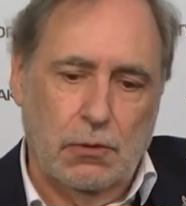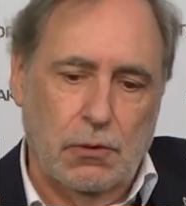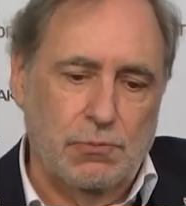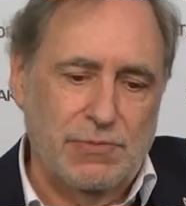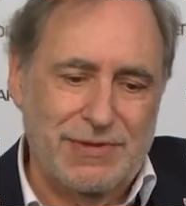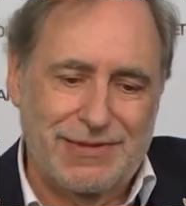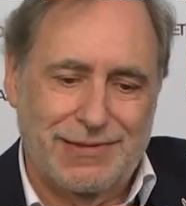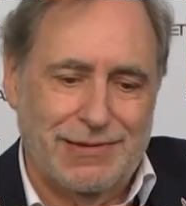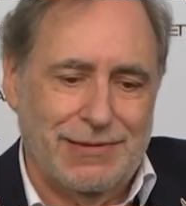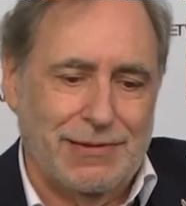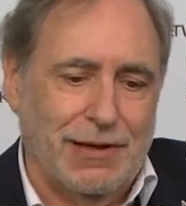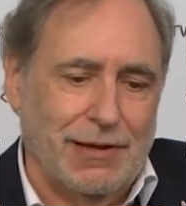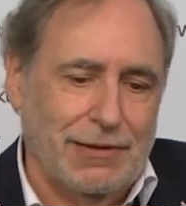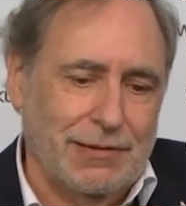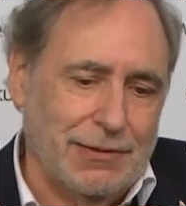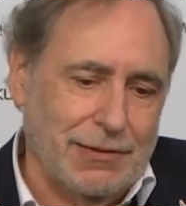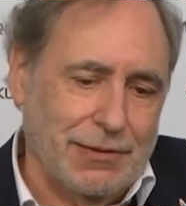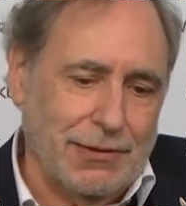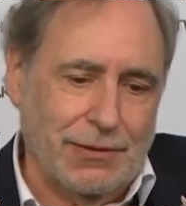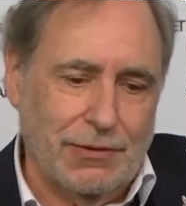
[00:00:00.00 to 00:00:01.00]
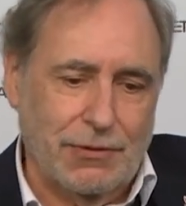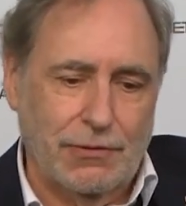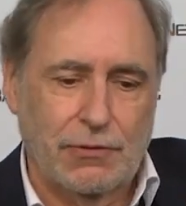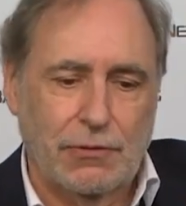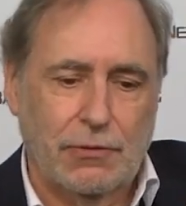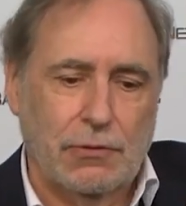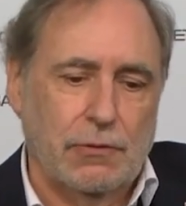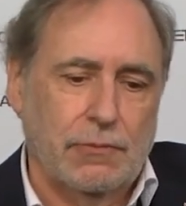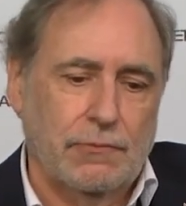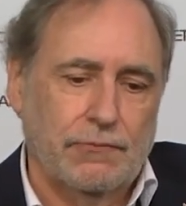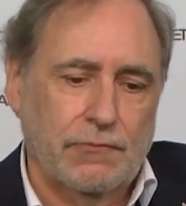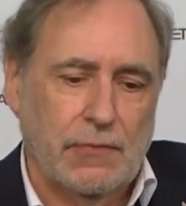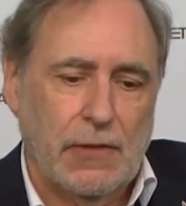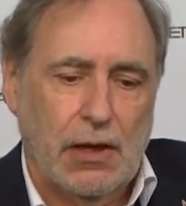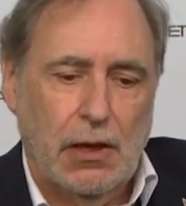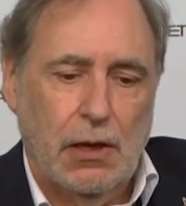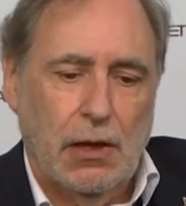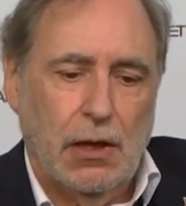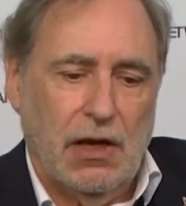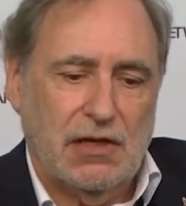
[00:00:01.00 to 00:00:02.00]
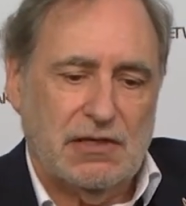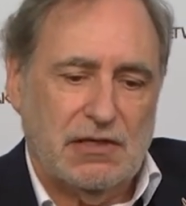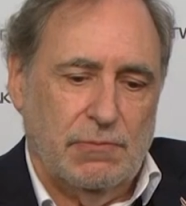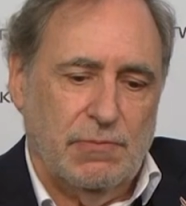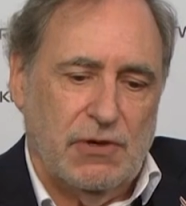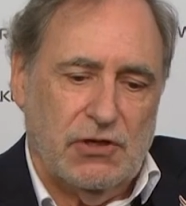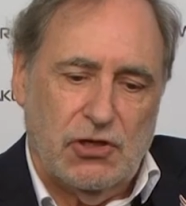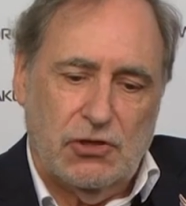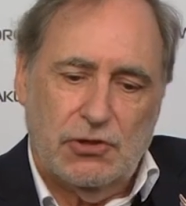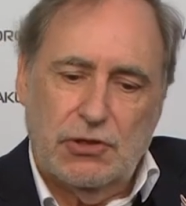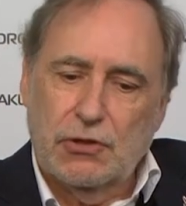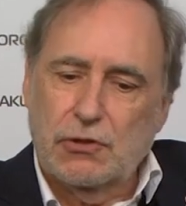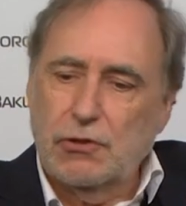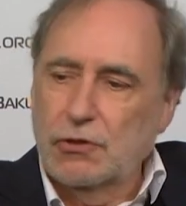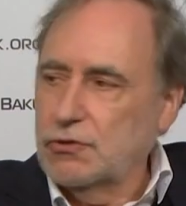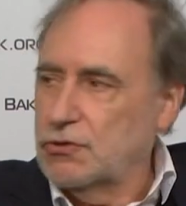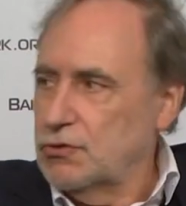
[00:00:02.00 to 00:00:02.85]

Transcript: meeting at the Azerbaijani